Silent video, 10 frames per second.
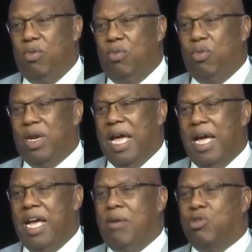What I
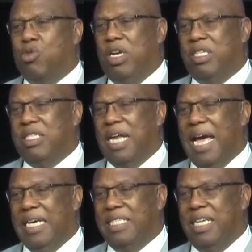am
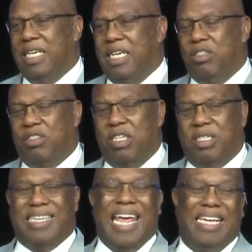criticizing is the
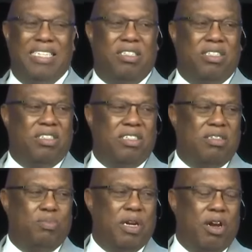
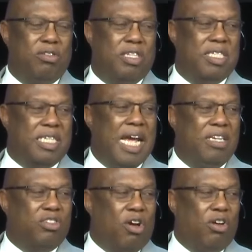saints, because the
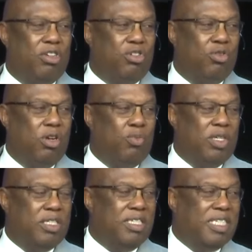saints aren't doing
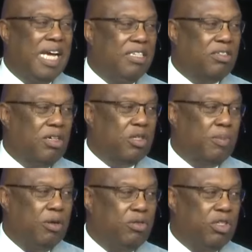what the saints are
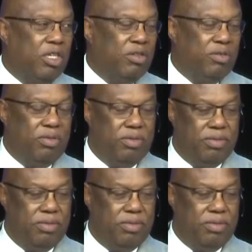supposed to do.